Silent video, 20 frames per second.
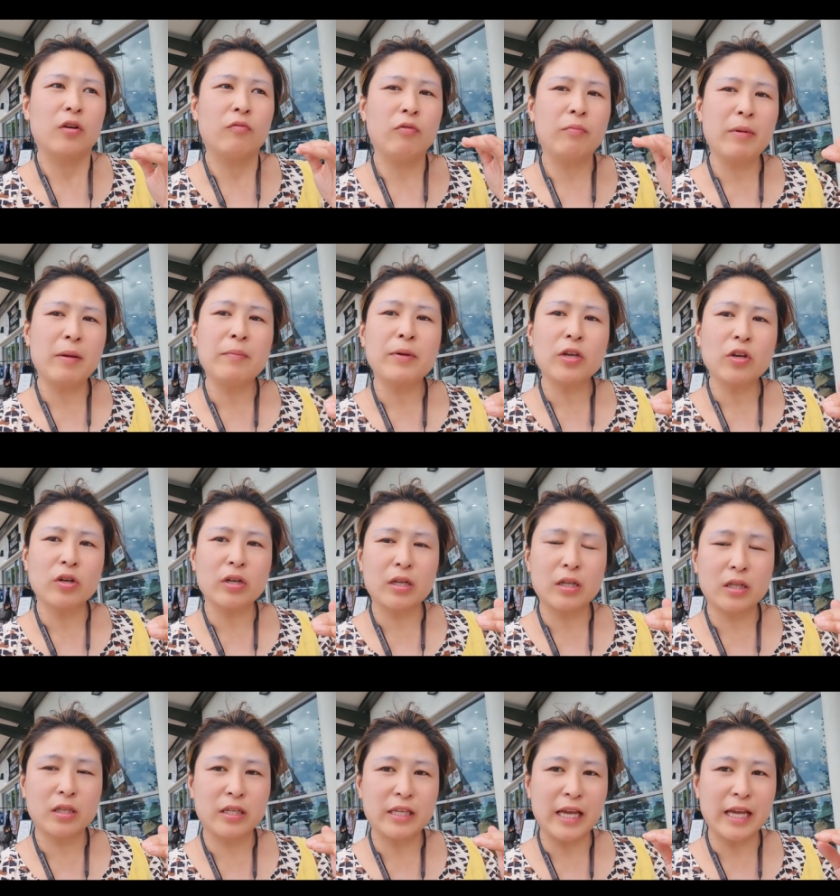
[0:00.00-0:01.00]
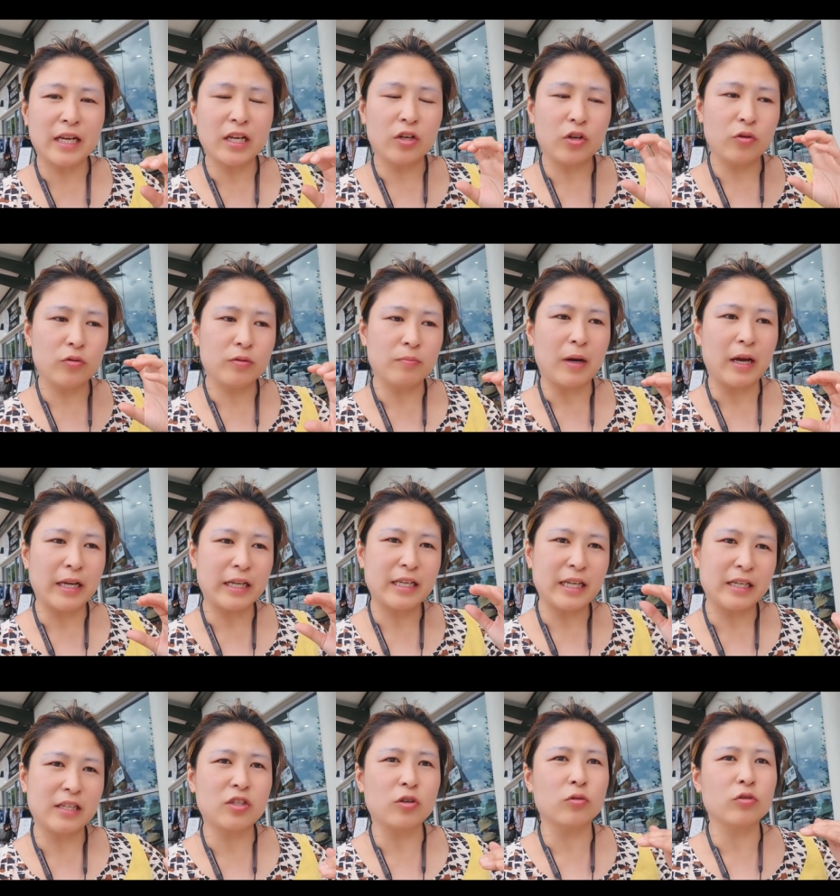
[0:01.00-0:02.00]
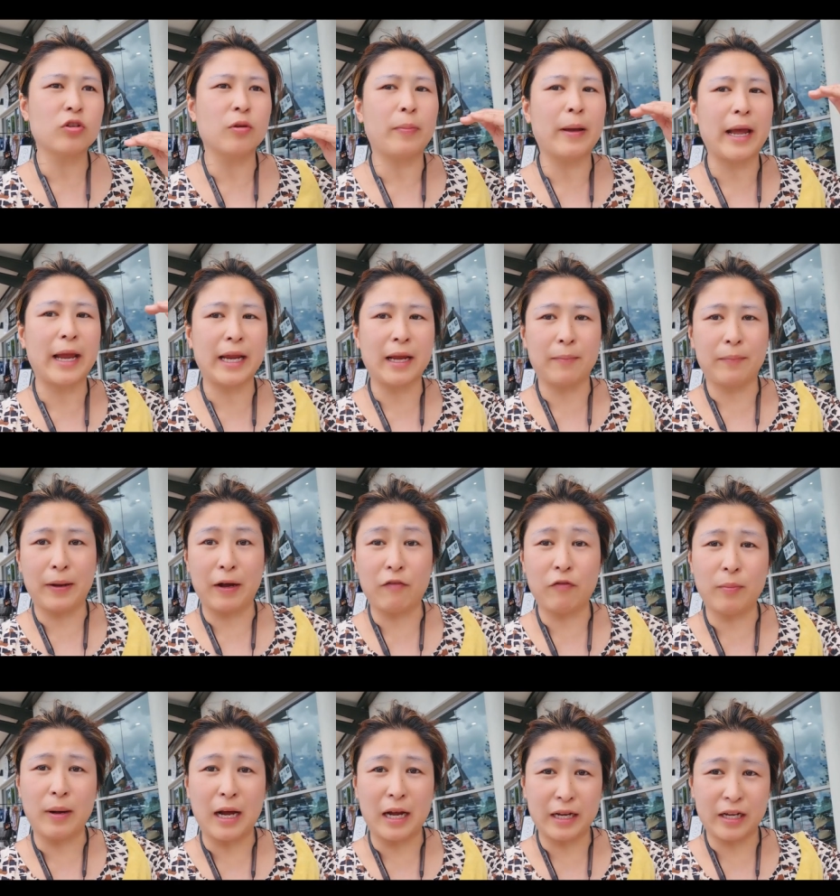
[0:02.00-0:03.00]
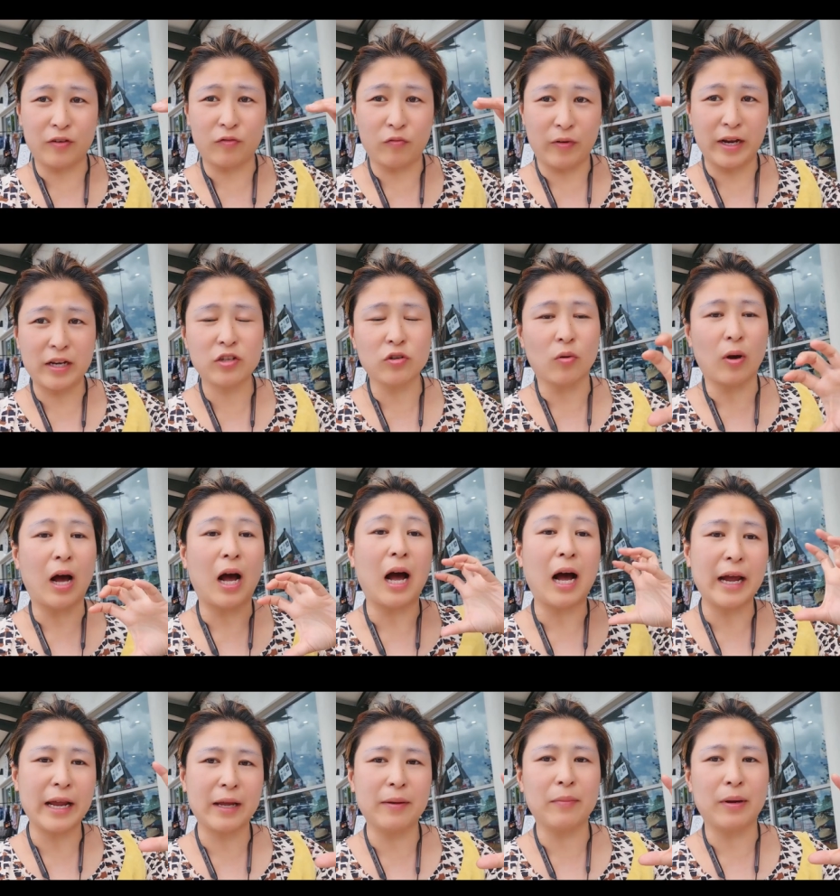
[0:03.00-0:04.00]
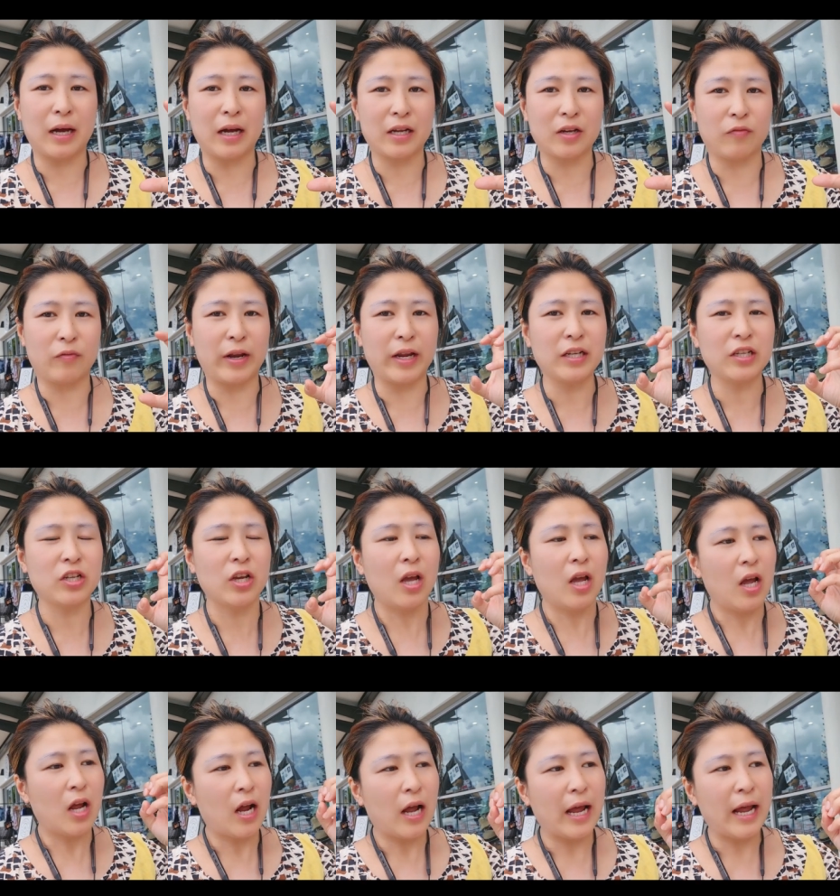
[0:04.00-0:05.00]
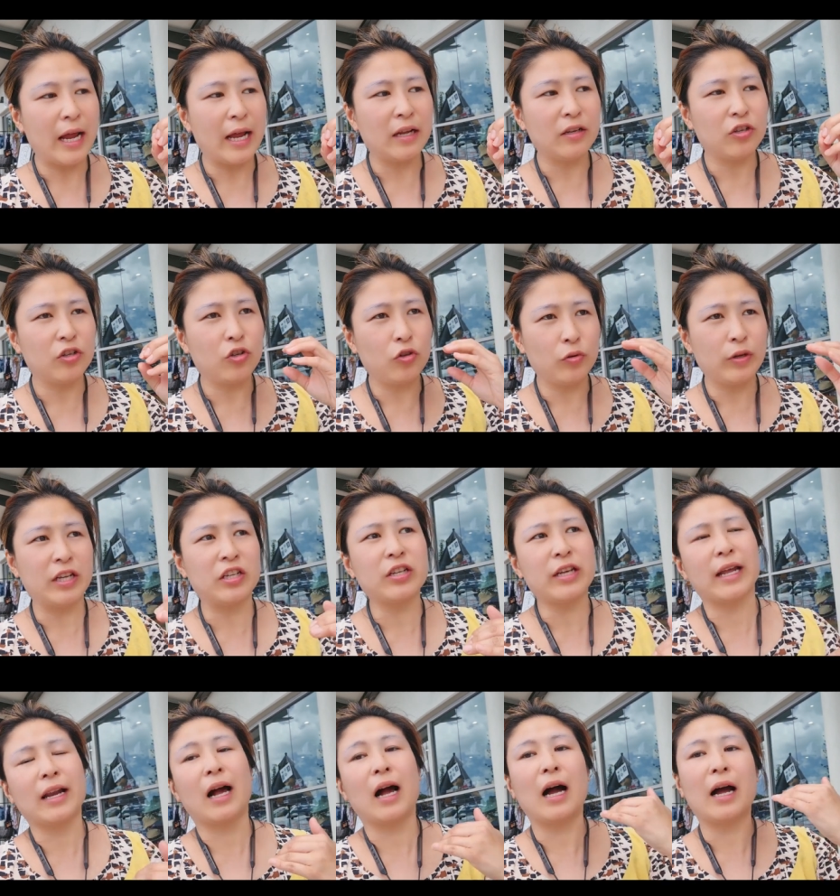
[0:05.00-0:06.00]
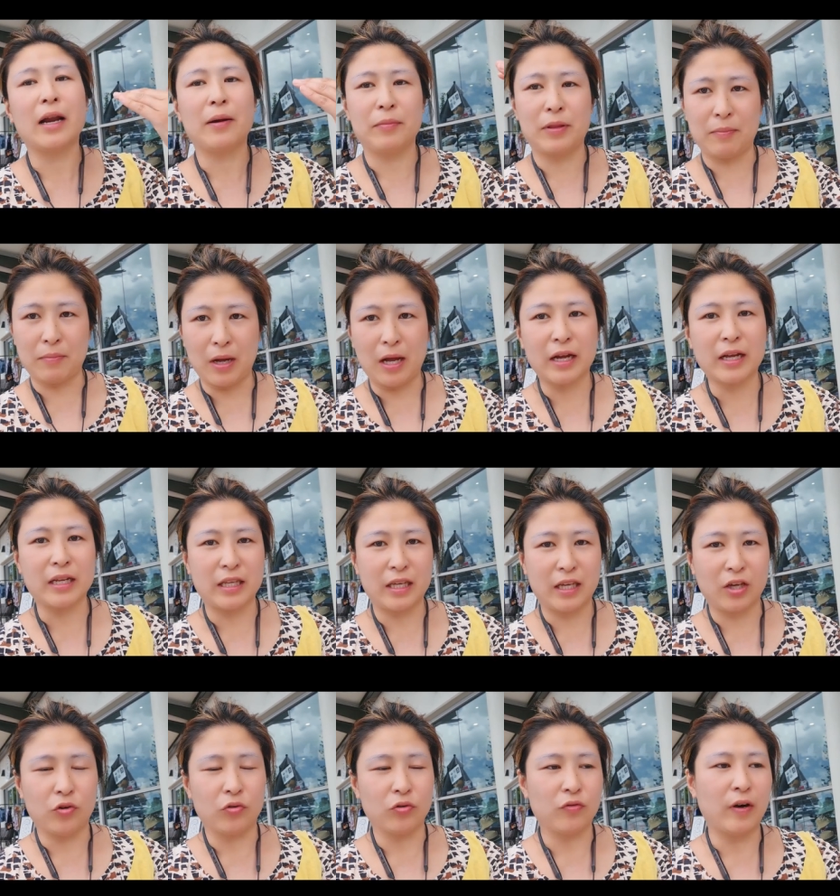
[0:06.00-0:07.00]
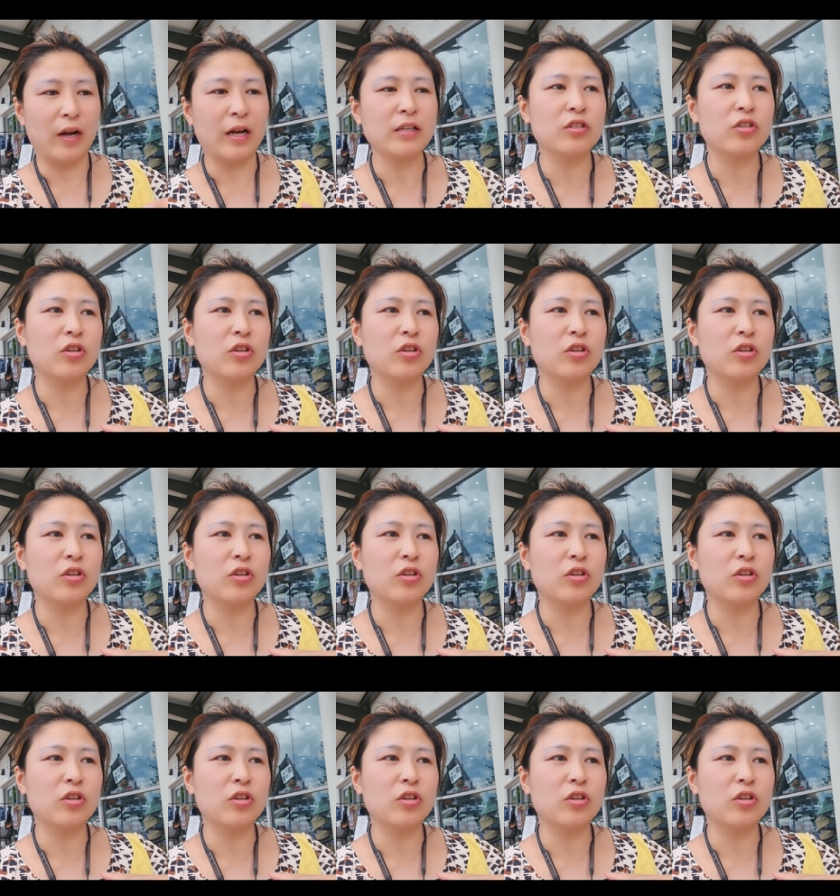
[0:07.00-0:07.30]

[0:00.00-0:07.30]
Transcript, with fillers: Remember, your tenant who's mining tenant is also paying above market rent or higher market rent, and you need to get higher than market yield, right?